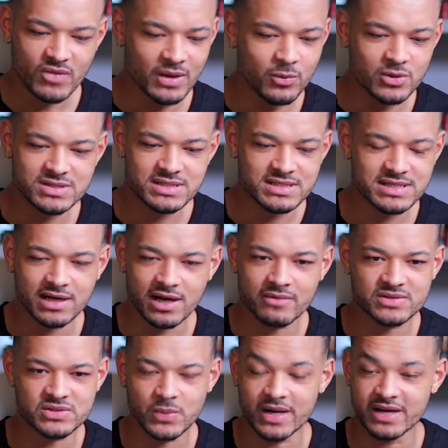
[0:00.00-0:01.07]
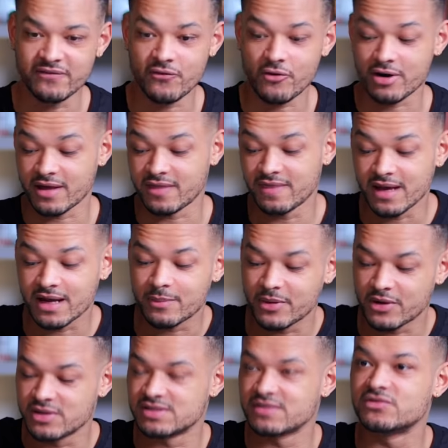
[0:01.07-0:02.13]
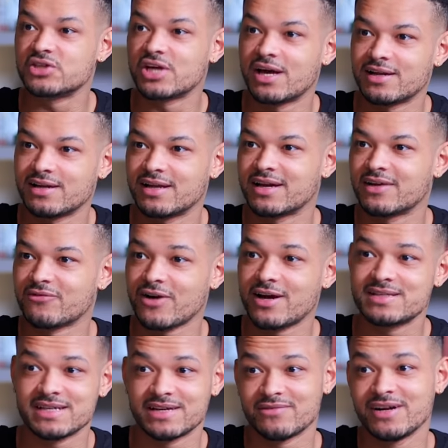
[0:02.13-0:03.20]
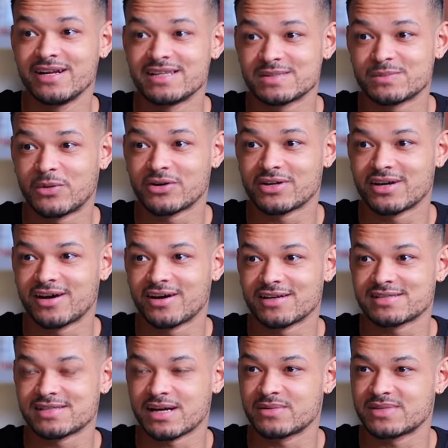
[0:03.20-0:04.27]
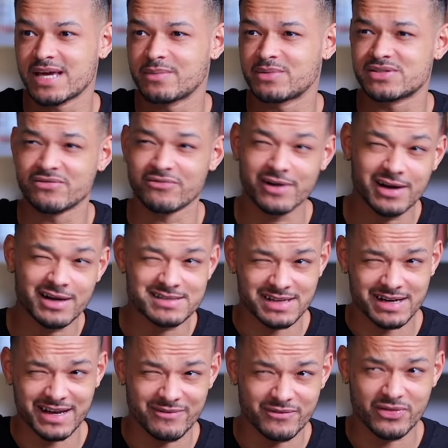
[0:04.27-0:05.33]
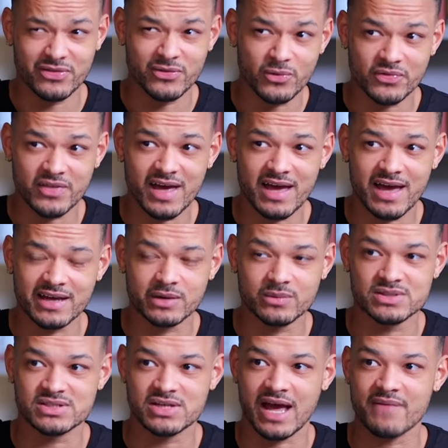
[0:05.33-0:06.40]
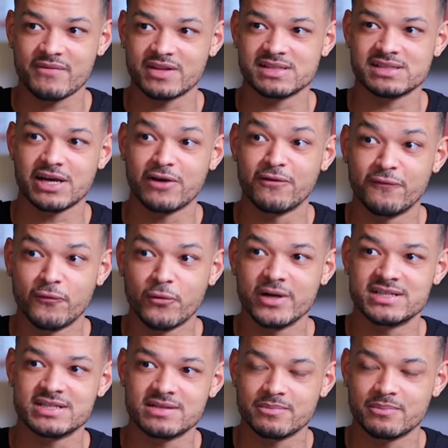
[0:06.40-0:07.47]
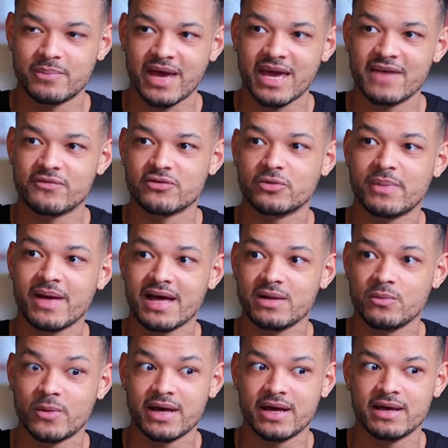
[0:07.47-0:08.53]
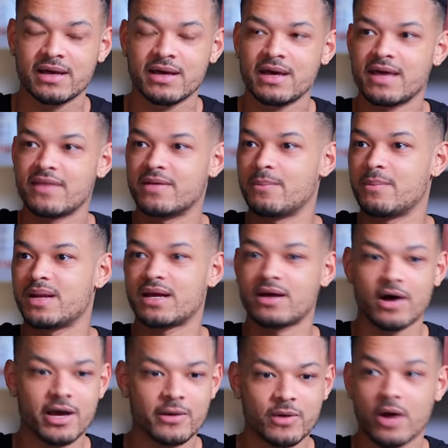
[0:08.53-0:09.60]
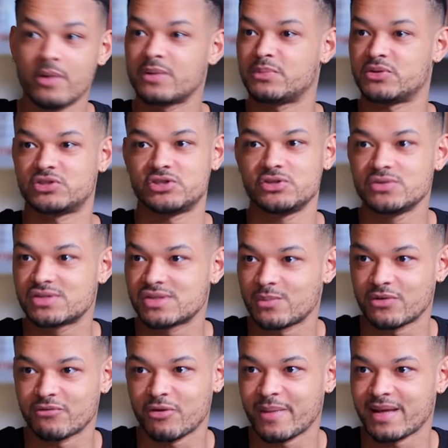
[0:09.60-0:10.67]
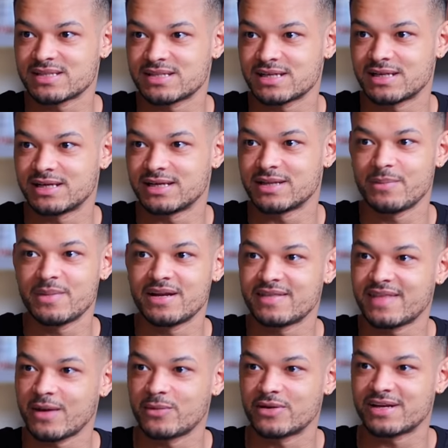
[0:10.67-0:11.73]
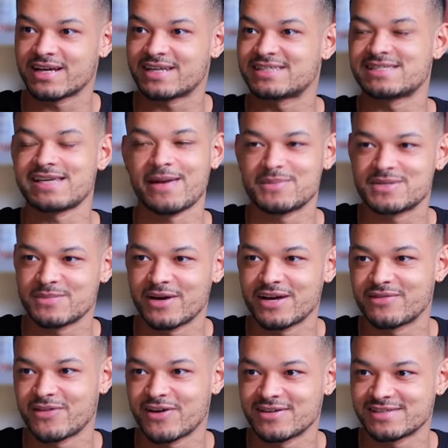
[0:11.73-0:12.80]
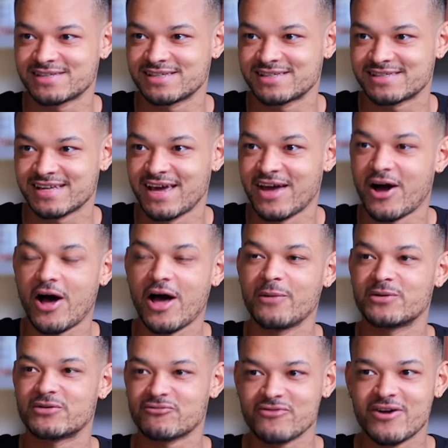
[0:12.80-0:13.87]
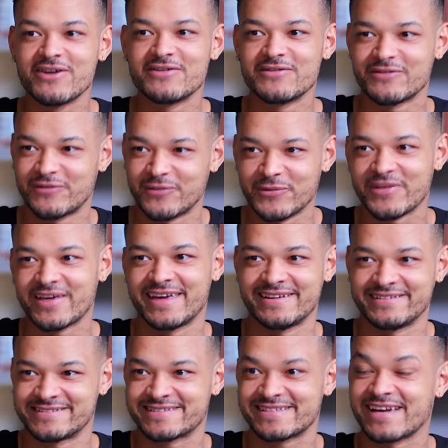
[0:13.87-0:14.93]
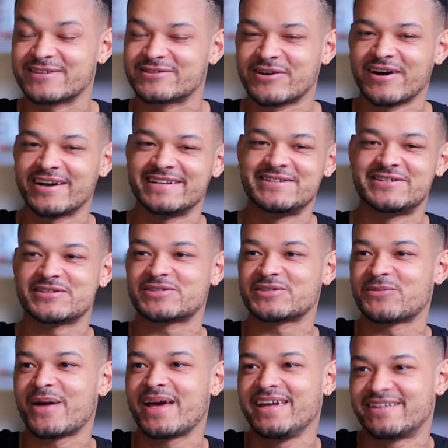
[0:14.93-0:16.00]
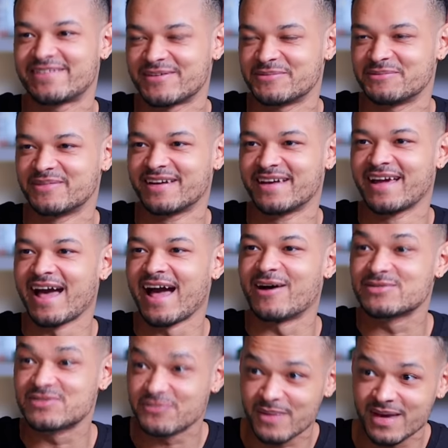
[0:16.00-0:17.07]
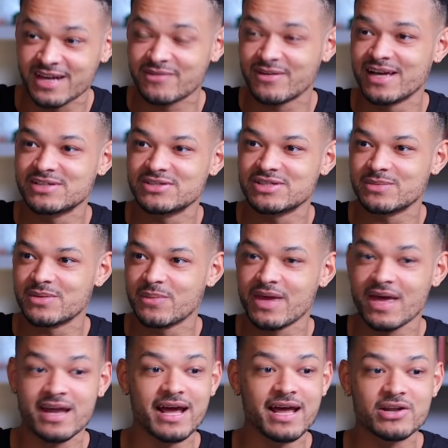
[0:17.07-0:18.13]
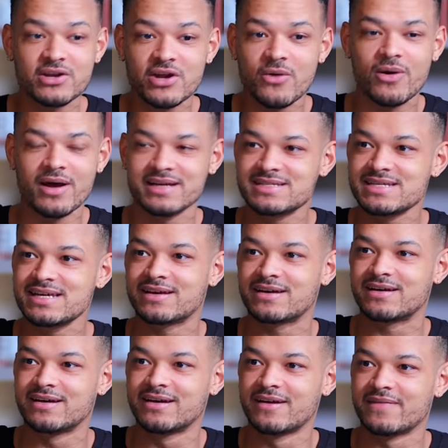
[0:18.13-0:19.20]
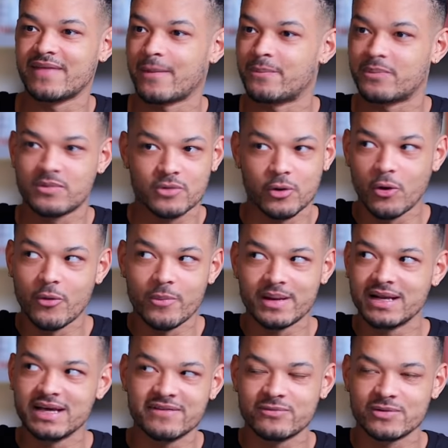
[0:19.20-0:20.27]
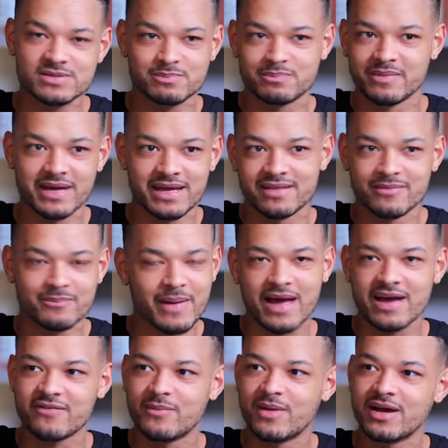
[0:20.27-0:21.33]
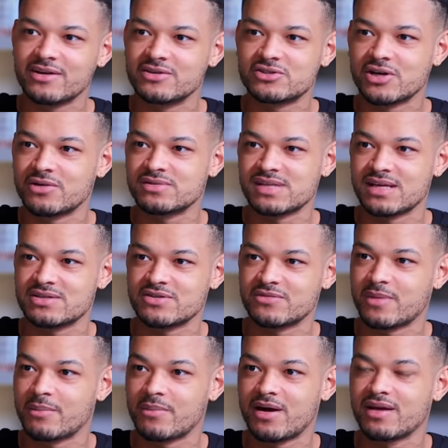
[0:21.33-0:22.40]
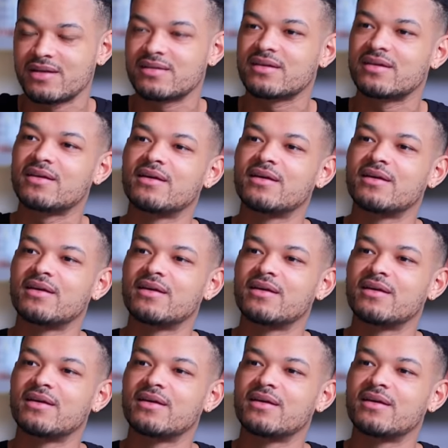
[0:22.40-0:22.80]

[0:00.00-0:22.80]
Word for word: it wasn't until I was 24, and I think because of journaling and writing and really this podcast, that I was able to realize that I even thought that. And I was having this like avoidant behavioral pattern where the minute I, I would pursue someone romantically and the minute they would accept my advances, I would run for the hills and try and dissuade them out of being in a relationship with me. And I had no idea that core belief was in the back of my control center of my mind.